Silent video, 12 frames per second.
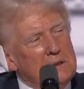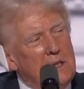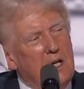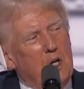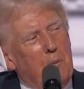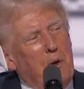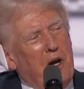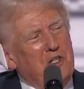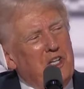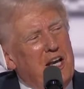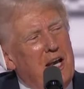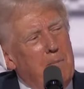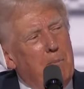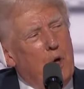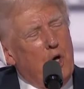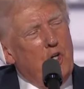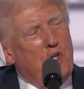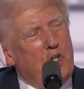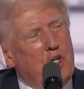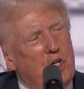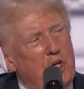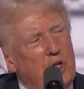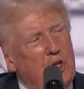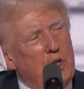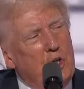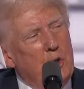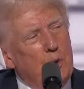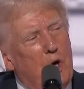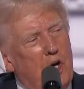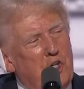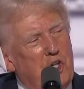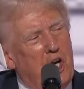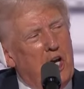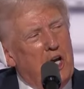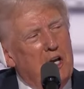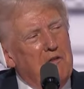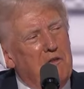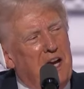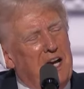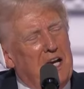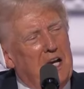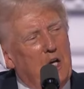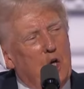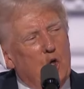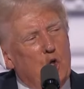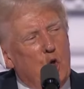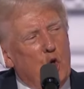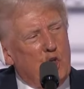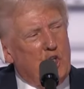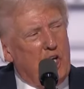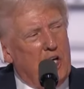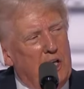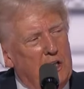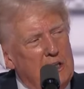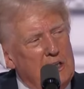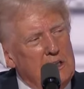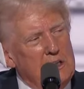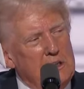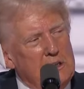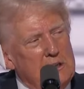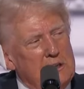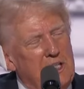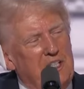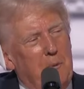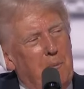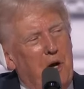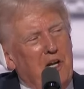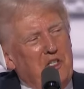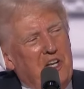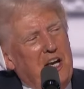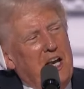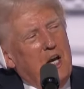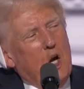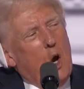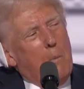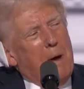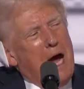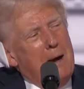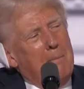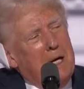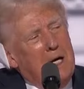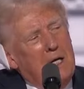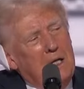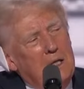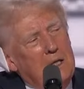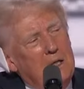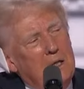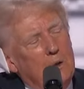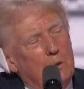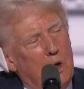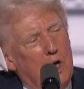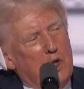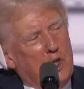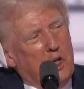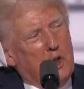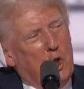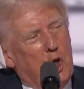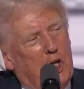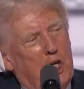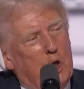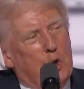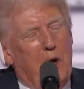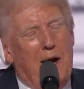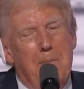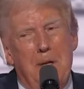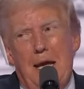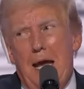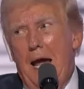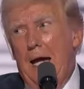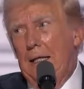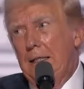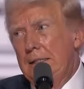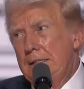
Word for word: Under President Bush, Russia invaded Georgia. Under President Obama, Russia took Crimea.